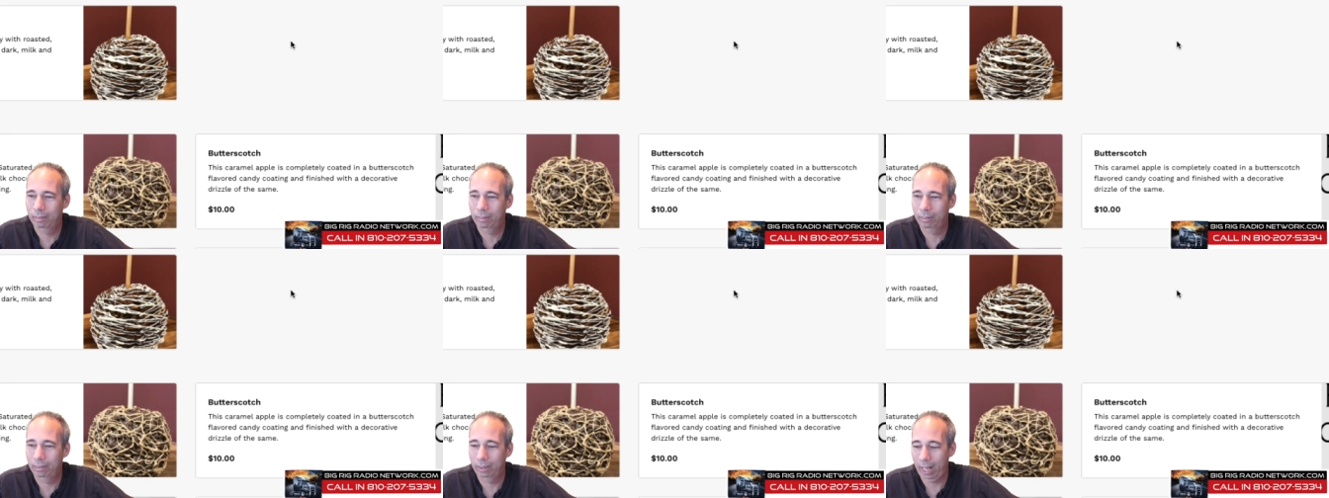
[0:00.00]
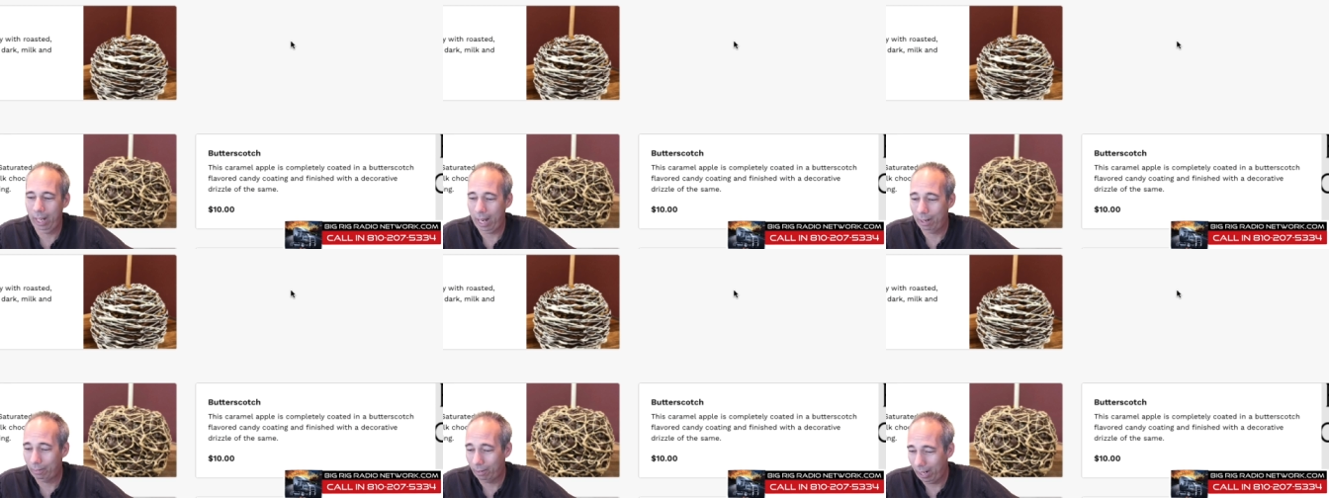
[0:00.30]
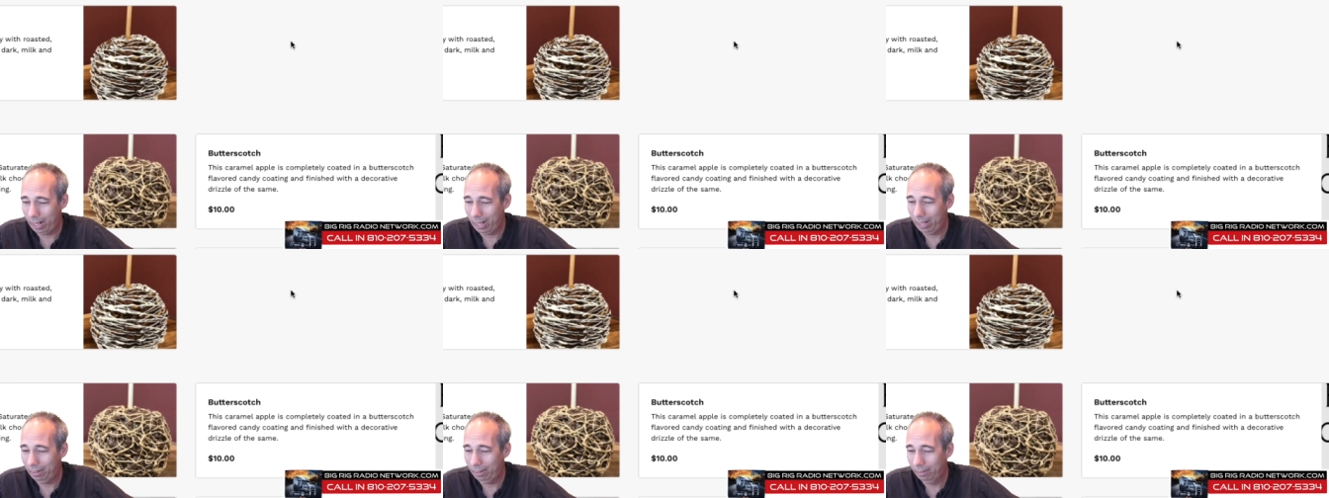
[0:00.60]
Yeah.
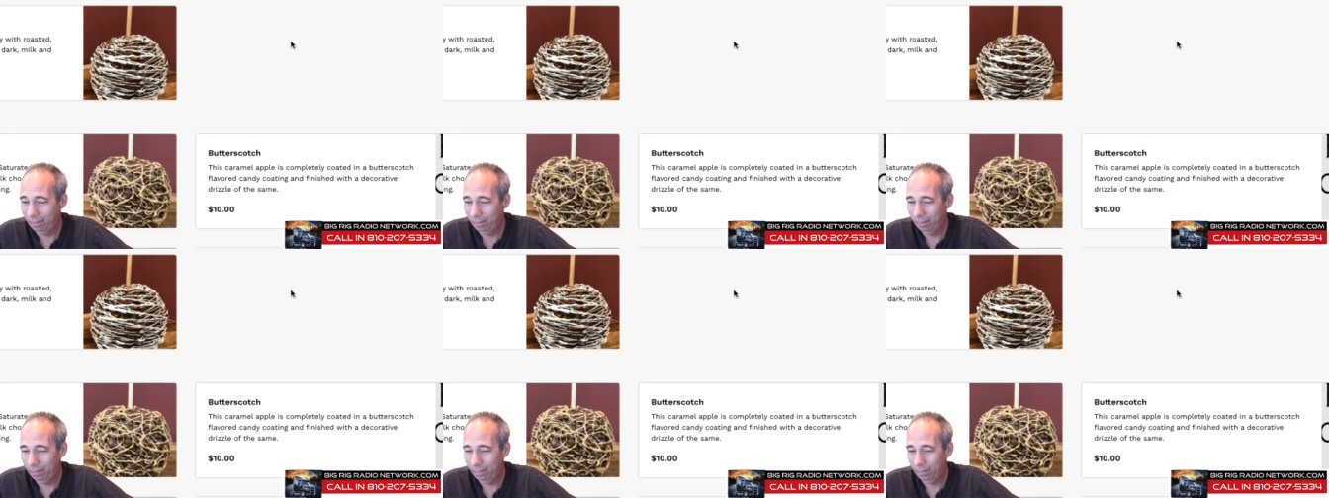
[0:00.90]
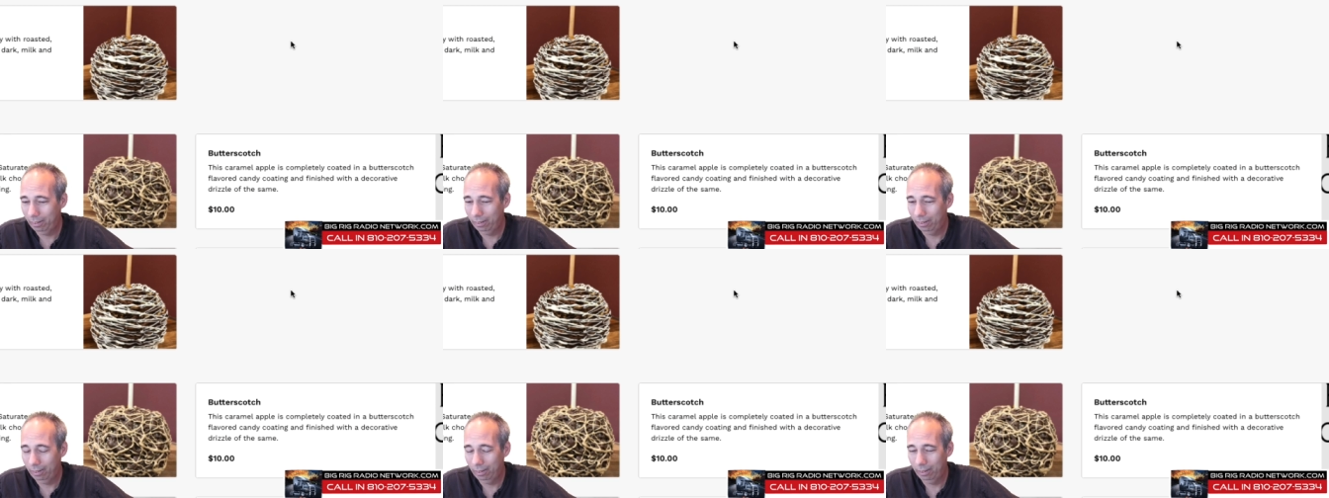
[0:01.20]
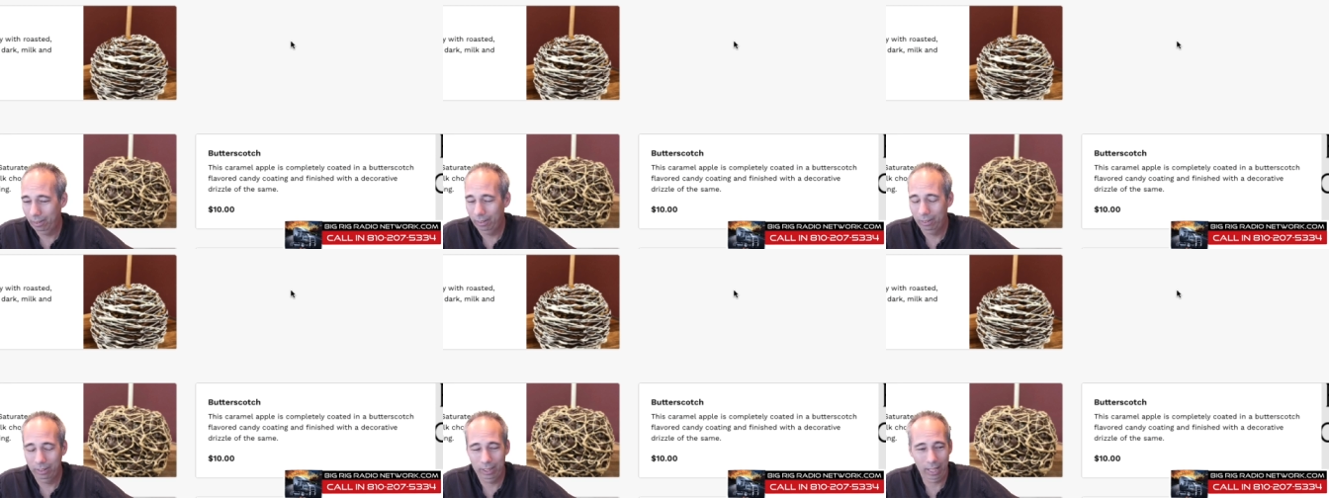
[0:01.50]
Right. Live review.
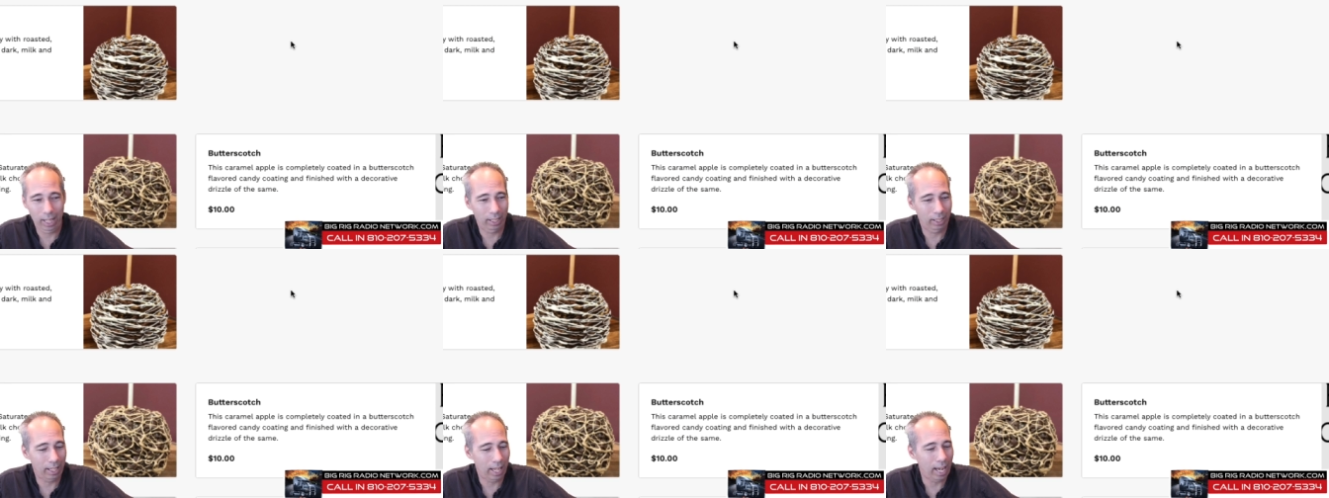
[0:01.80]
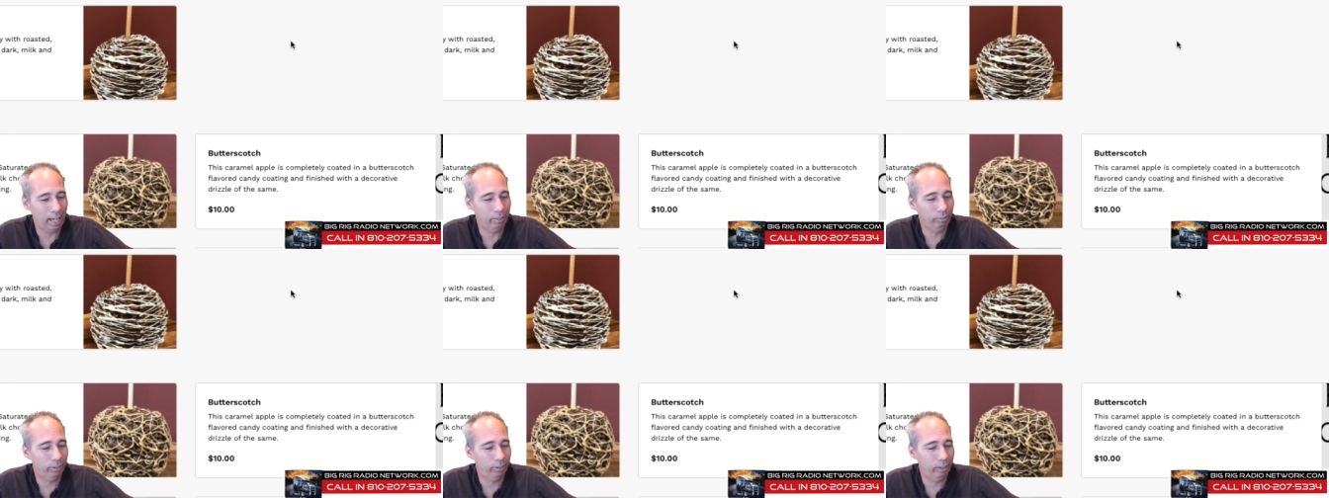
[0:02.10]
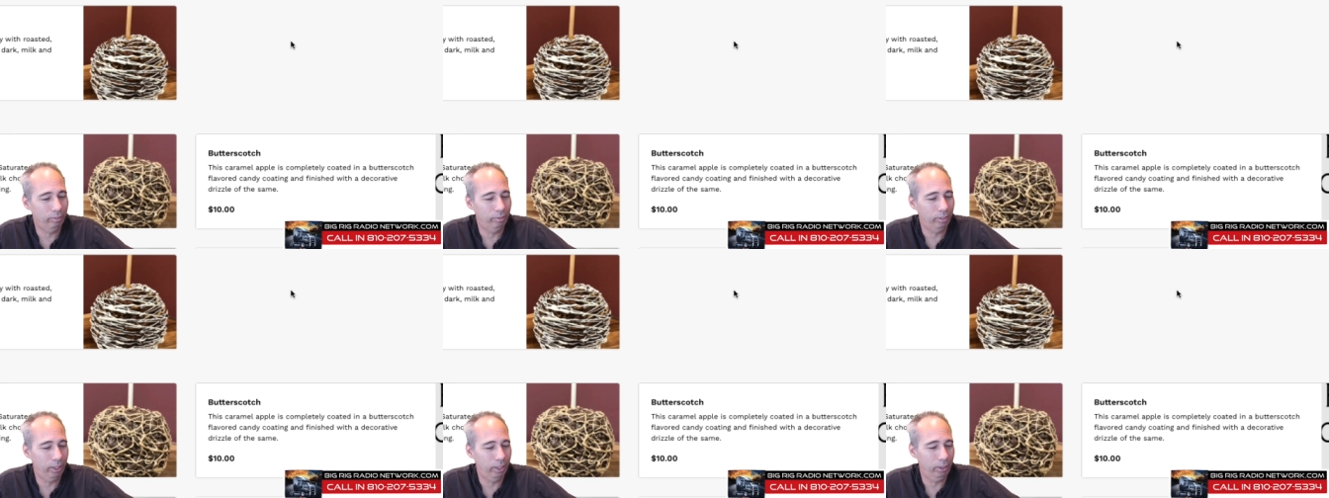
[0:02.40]
Yeah, live review.